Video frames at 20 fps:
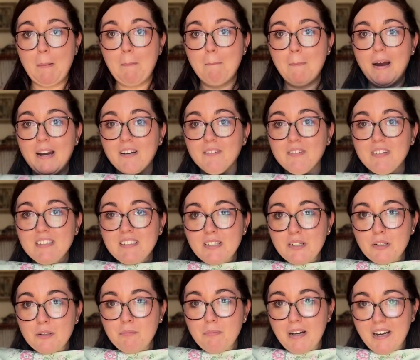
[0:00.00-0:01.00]
might have
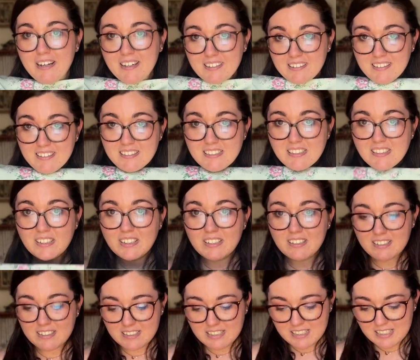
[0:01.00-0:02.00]
considered buying this
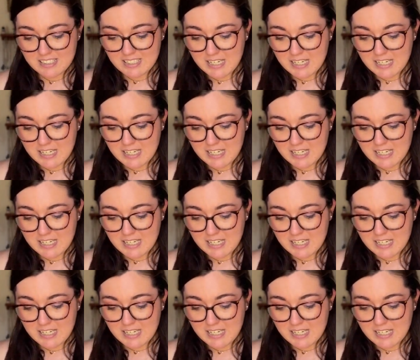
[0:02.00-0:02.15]
skirt,